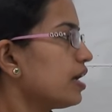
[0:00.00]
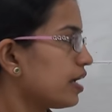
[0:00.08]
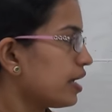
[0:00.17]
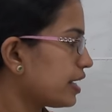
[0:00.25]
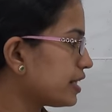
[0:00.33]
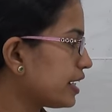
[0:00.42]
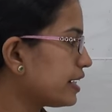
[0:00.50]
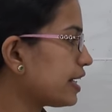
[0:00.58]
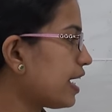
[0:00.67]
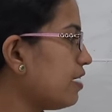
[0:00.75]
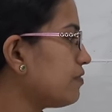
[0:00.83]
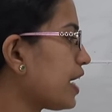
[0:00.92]
In
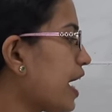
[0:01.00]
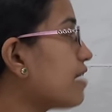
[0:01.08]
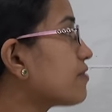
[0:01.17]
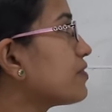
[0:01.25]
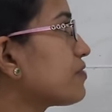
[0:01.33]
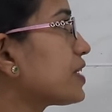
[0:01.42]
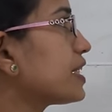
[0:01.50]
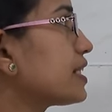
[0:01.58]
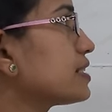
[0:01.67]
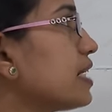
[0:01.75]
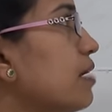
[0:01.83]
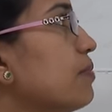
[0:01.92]
India, we have different
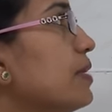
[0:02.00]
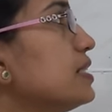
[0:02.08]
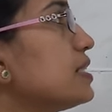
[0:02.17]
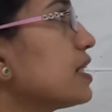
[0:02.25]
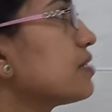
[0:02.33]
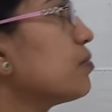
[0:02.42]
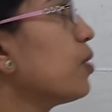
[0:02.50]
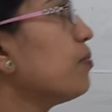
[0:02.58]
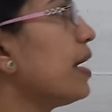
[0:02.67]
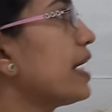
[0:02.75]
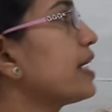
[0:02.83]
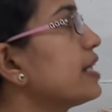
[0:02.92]
examples. In
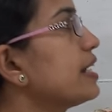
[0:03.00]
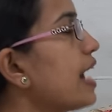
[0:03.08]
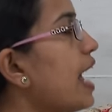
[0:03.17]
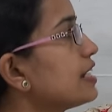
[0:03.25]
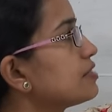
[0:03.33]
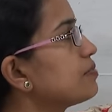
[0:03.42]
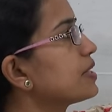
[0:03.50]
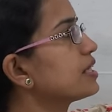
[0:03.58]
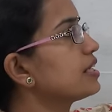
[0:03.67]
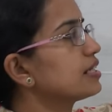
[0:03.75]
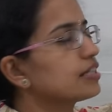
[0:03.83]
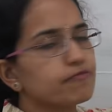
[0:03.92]
Mumbai, there has been
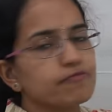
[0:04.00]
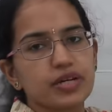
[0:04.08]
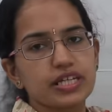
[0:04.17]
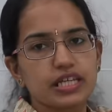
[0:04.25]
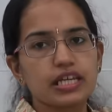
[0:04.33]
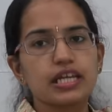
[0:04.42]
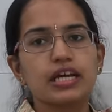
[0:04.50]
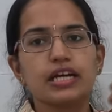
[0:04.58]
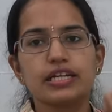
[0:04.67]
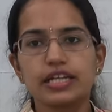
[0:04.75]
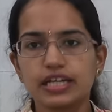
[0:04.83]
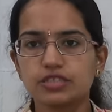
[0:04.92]
enough money
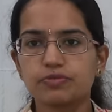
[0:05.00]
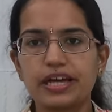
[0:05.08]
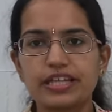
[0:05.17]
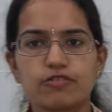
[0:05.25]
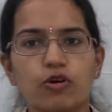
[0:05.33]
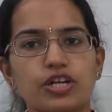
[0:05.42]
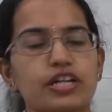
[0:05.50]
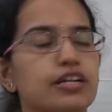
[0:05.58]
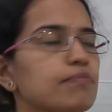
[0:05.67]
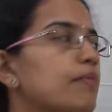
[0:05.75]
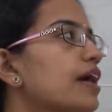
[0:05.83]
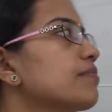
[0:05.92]
raised by the water
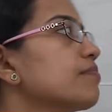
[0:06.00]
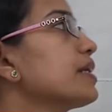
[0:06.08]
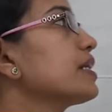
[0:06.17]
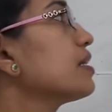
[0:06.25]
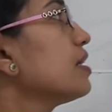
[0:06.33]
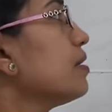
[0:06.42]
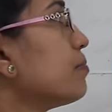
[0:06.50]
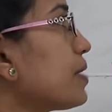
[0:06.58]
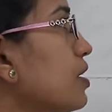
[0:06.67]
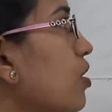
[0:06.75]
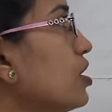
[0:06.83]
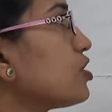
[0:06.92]
department
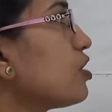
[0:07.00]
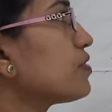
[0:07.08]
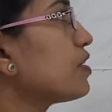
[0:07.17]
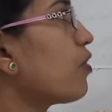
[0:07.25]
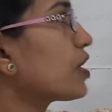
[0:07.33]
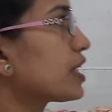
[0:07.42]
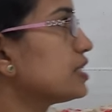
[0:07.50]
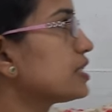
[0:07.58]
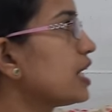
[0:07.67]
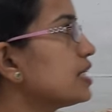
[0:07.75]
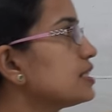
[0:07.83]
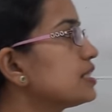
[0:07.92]
because of the water
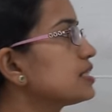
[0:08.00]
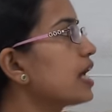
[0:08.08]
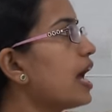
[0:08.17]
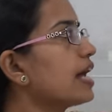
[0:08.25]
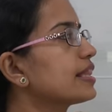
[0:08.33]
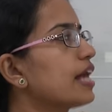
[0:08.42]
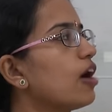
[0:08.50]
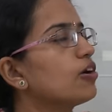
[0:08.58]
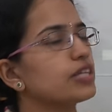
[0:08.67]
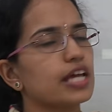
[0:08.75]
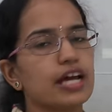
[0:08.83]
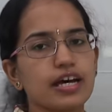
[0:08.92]
charges, and now
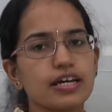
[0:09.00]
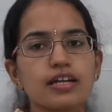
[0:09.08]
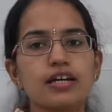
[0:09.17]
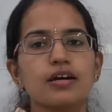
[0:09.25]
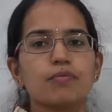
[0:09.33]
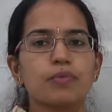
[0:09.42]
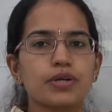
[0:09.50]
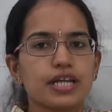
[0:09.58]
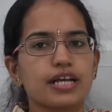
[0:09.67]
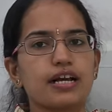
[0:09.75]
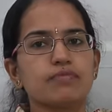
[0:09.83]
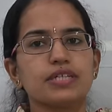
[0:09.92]
they are
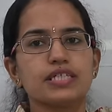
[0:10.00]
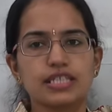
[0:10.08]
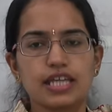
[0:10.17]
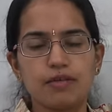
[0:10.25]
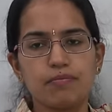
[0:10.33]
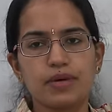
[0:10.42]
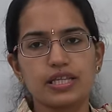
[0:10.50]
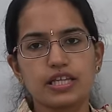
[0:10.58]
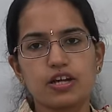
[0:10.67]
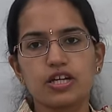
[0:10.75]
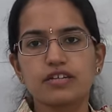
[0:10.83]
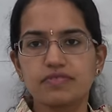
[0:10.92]
putting up the same
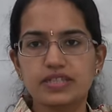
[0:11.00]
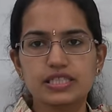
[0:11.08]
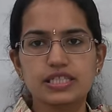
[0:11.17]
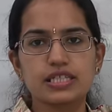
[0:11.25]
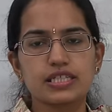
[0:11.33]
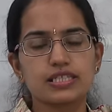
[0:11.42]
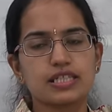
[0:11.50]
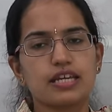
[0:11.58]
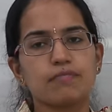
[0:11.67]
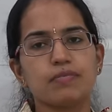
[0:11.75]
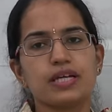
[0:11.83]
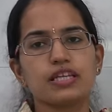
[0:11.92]
money or investing the
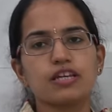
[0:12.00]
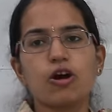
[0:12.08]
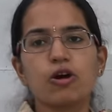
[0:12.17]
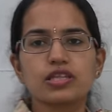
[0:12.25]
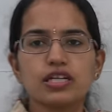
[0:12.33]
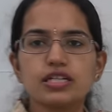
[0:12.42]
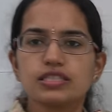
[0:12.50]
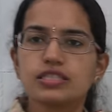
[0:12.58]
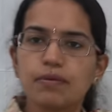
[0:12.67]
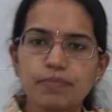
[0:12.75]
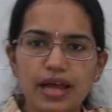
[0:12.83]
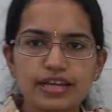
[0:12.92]
same money on the
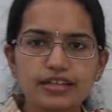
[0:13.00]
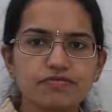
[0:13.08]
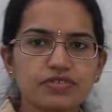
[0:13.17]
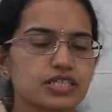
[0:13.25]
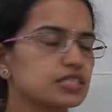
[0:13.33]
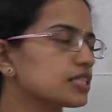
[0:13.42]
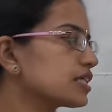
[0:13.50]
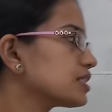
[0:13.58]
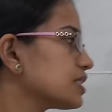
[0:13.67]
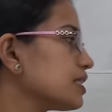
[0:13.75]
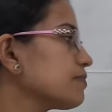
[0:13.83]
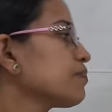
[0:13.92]
supply infrastructure.